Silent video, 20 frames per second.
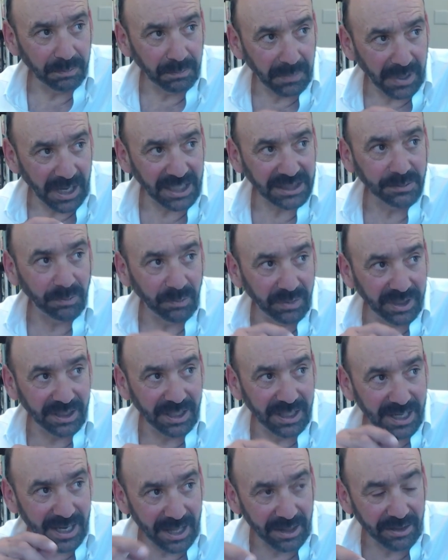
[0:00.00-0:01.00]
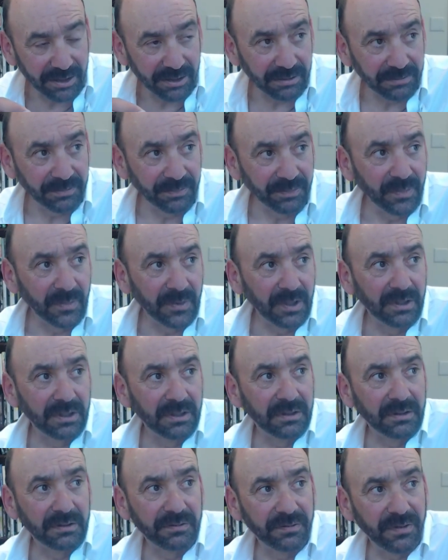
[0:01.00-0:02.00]
possibly another
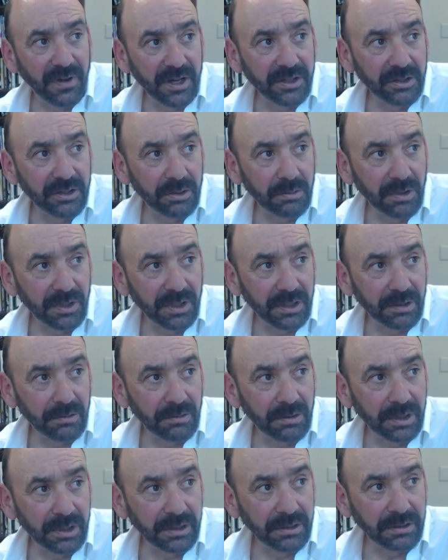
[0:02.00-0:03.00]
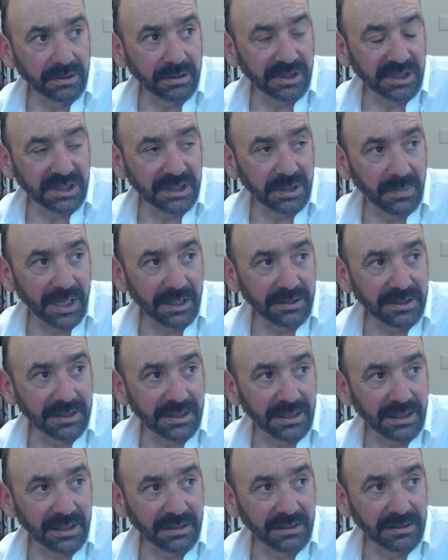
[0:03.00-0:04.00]
funder we're, we're just about
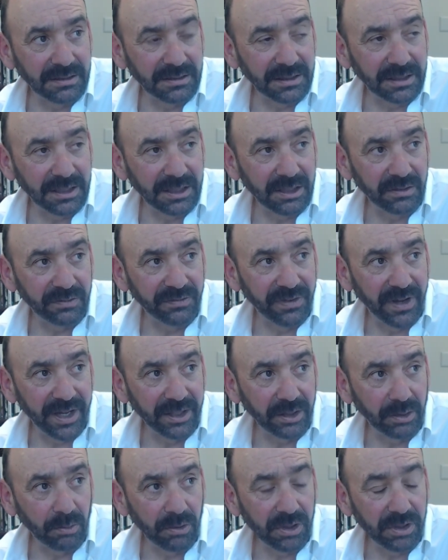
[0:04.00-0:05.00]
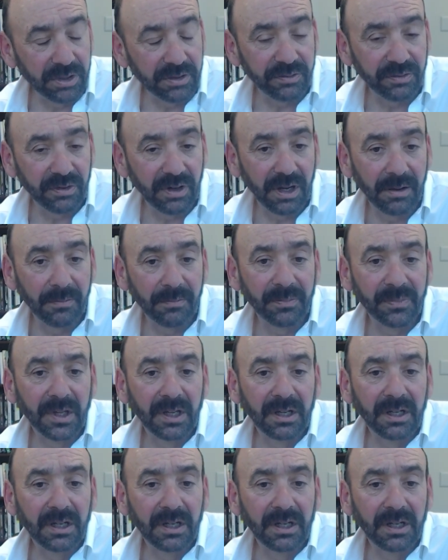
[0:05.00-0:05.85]
to hear final word from,